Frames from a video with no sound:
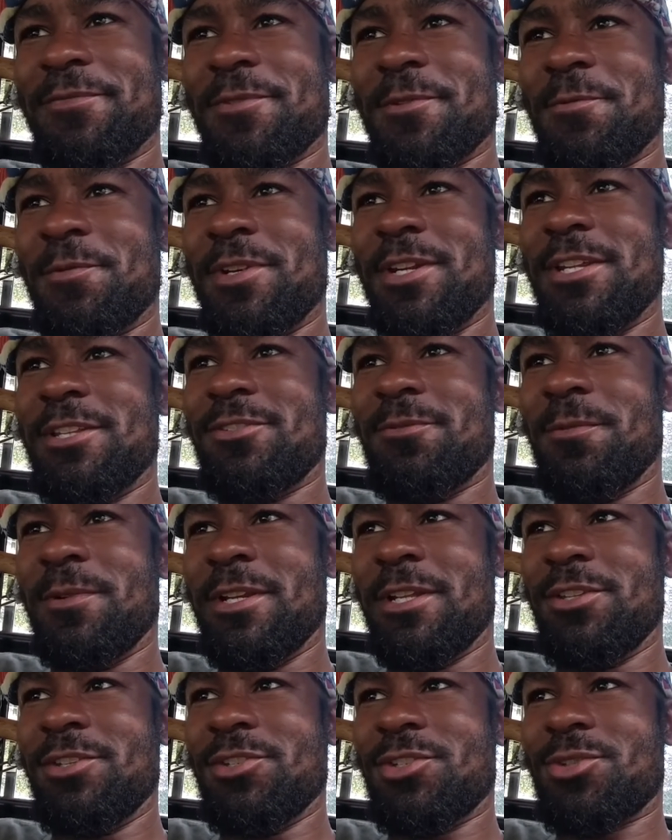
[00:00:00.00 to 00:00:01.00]
When
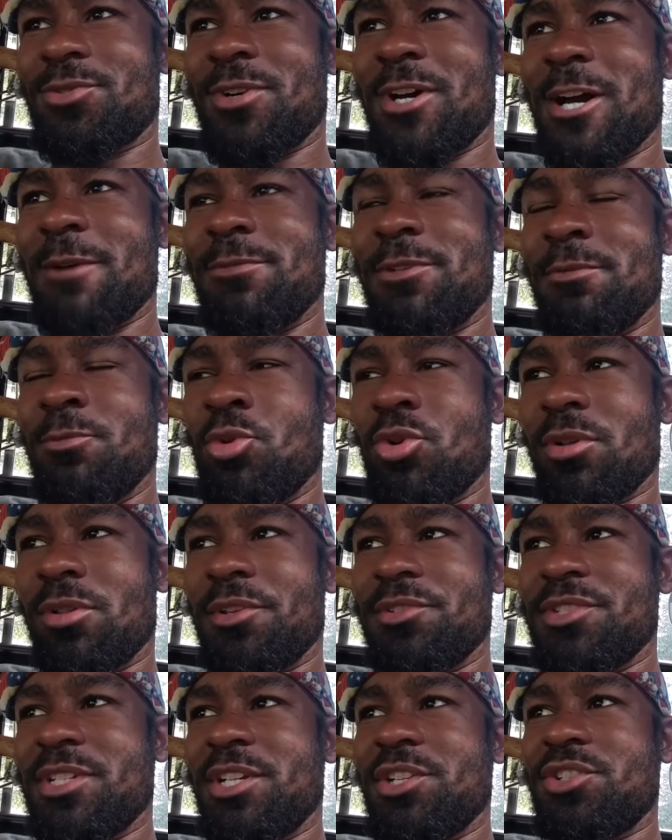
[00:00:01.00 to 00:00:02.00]
he described
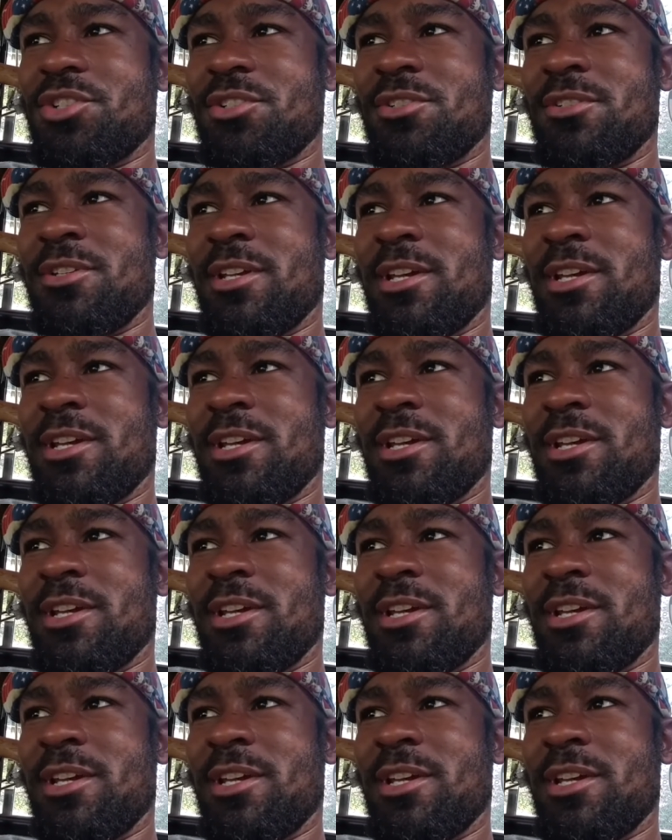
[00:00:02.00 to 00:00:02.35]
demoralization